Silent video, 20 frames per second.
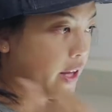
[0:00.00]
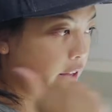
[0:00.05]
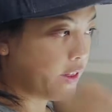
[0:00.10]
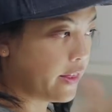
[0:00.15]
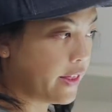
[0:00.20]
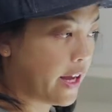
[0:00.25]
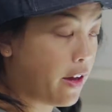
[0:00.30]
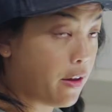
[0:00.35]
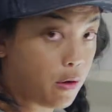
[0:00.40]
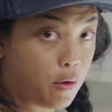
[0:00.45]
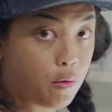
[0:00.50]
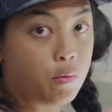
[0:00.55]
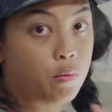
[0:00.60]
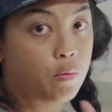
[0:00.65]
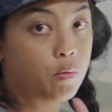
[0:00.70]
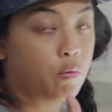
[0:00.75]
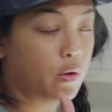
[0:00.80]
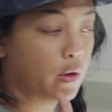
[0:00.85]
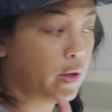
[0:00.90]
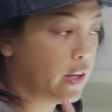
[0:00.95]
Now,
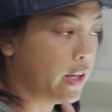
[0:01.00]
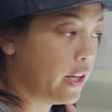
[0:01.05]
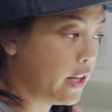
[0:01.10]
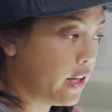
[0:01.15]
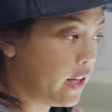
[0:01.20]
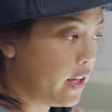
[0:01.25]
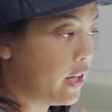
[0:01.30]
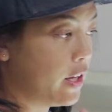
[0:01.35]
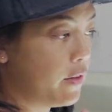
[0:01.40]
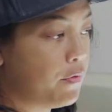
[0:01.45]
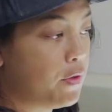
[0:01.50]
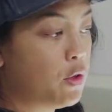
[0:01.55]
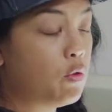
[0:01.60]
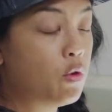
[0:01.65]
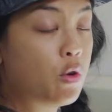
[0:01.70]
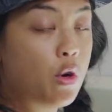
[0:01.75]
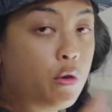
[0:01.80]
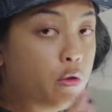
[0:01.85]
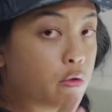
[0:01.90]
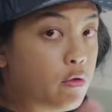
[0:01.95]
if
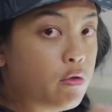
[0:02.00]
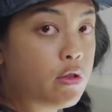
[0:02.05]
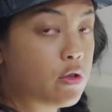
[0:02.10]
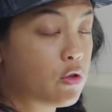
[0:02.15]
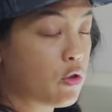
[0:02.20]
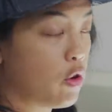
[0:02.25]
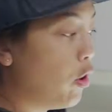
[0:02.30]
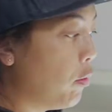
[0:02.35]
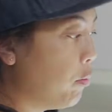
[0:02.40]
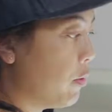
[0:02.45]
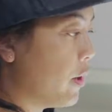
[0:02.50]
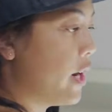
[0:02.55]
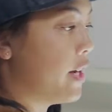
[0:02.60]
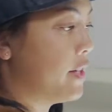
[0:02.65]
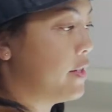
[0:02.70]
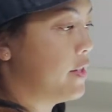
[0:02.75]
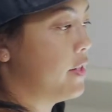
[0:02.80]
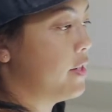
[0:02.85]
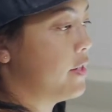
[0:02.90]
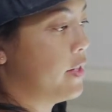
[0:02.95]
you go through this whole
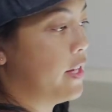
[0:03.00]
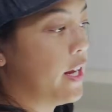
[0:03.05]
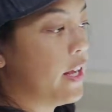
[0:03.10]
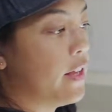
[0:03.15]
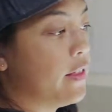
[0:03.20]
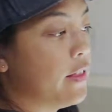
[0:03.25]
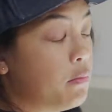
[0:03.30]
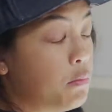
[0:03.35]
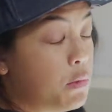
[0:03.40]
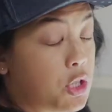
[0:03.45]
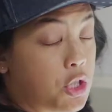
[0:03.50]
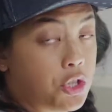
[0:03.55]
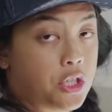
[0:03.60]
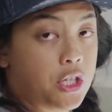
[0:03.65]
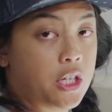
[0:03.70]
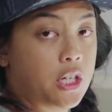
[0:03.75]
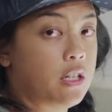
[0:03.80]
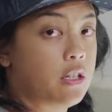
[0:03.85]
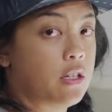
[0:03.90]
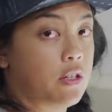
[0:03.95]
process and the
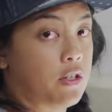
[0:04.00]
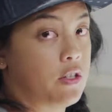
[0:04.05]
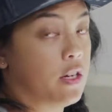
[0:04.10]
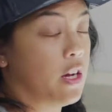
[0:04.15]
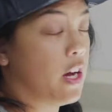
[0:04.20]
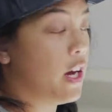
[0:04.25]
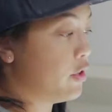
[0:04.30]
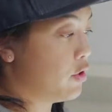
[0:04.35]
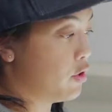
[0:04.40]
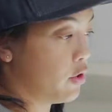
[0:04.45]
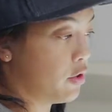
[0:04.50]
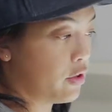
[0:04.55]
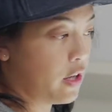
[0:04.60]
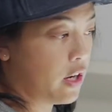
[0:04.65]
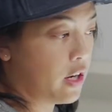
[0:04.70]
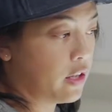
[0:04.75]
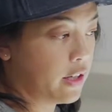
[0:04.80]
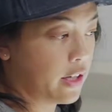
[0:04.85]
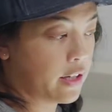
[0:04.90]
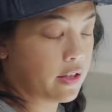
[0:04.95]
machine does not turn
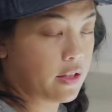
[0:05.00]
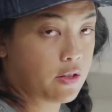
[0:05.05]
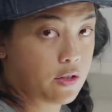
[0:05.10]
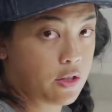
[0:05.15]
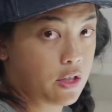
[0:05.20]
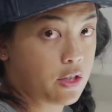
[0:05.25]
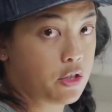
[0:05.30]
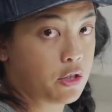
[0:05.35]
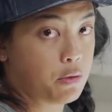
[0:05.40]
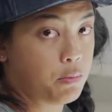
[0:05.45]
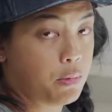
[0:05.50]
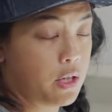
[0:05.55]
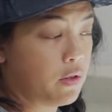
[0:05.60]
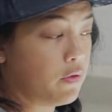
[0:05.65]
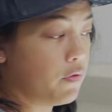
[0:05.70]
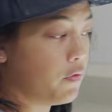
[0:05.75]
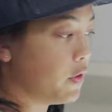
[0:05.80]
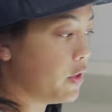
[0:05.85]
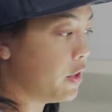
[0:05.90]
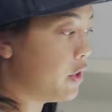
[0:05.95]
on like this and
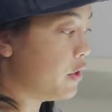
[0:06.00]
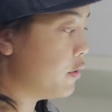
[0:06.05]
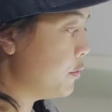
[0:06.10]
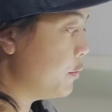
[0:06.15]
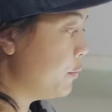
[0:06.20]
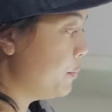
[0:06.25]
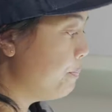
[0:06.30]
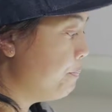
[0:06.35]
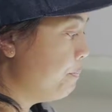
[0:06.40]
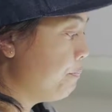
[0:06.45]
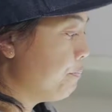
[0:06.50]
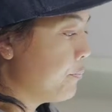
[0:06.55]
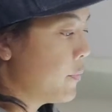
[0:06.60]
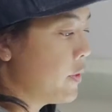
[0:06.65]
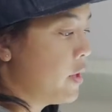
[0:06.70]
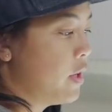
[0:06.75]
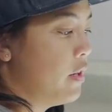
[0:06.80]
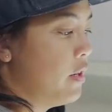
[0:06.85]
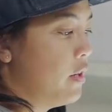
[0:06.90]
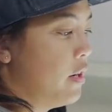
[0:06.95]
spin for you,
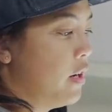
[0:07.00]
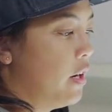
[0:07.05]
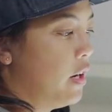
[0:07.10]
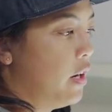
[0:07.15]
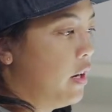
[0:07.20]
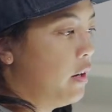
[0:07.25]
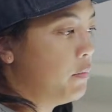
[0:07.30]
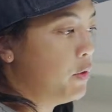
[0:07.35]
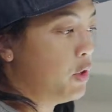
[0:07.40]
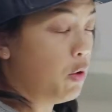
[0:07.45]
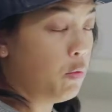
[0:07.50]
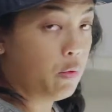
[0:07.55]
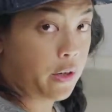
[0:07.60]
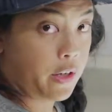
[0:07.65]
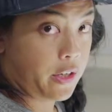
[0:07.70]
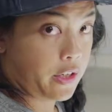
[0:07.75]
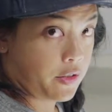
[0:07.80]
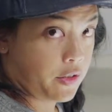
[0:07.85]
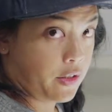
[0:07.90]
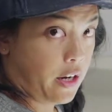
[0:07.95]
don't
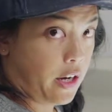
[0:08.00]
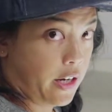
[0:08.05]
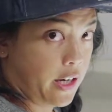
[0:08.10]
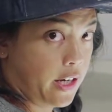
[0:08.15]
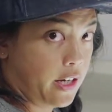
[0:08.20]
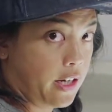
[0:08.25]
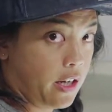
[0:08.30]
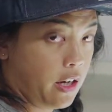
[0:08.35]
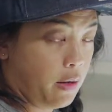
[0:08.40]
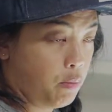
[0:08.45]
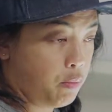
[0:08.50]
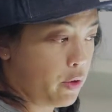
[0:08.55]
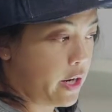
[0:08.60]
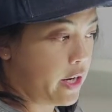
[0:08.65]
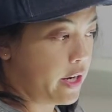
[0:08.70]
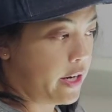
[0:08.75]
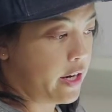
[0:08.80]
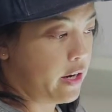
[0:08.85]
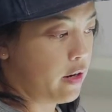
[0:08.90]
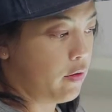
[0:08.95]
worry, it's not heating up
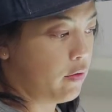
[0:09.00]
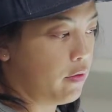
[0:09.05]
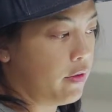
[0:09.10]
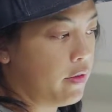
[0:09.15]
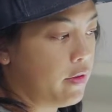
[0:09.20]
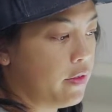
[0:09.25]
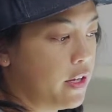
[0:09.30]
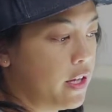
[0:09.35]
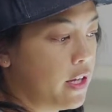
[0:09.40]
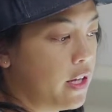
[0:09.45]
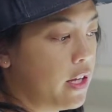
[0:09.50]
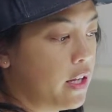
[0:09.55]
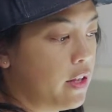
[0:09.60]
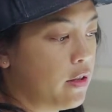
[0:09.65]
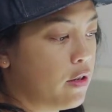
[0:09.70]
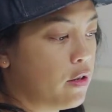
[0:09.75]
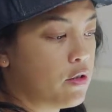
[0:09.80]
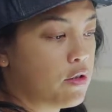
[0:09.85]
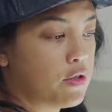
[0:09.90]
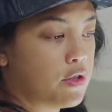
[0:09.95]
right now.
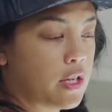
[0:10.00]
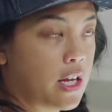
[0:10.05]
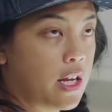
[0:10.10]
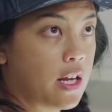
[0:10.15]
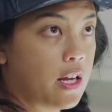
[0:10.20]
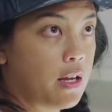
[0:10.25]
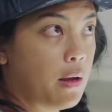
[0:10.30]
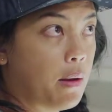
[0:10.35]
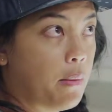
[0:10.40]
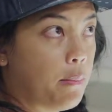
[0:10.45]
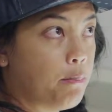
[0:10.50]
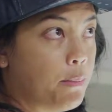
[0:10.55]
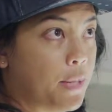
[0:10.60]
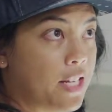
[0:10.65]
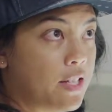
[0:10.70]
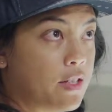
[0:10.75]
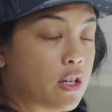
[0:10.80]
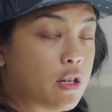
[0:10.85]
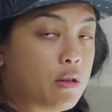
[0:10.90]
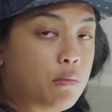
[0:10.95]
Then there's a
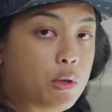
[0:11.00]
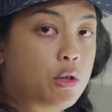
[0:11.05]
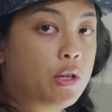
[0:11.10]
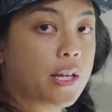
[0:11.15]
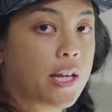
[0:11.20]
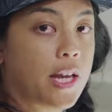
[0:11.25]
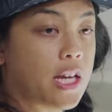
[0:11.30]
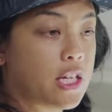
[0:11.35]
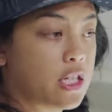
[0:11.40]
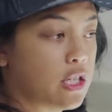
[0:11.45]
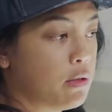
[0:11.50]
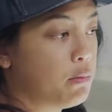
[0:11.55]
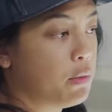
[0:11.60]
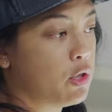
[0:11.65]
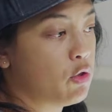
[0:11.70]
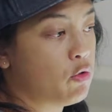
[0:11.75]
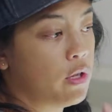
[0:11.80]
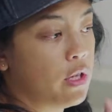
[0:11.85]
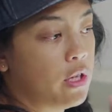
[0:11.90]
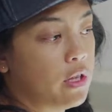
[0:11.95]
miscommunication
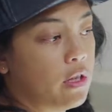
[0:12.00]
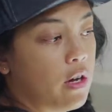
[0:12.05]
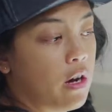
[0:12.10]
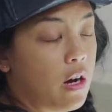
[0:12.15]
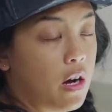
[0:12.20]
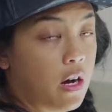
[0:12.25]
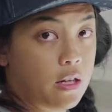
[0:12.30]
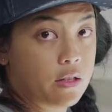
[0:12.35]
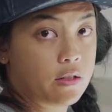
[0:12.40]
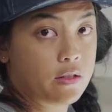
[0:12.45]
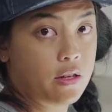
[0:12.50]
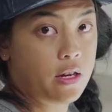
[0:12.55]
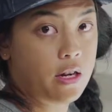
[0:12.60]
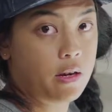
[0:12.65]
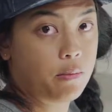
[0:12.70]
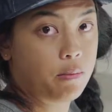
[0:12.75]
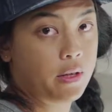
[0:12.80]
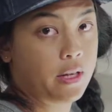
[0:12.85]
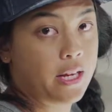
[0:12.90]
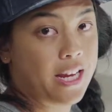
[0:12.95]
between the
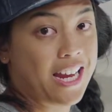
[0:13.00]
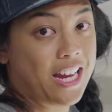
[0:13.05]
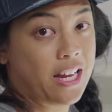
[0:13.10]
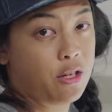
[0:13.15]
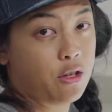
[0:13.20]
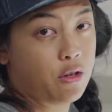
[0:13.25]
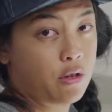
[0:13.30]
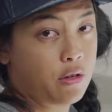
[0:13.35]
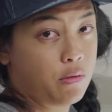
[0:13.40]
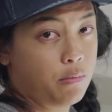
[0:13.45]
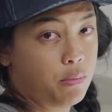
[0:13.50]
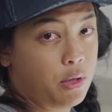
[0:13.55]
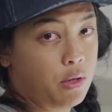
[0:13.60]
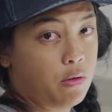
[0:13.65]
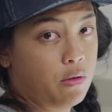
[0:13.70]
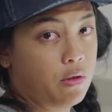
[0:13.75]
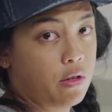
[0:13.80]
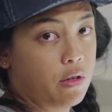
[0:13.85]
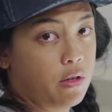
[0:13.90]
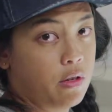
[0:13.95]
Hottop and your
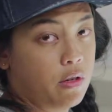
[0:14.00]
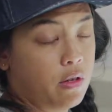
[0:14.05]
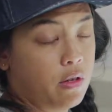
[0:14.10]
computer.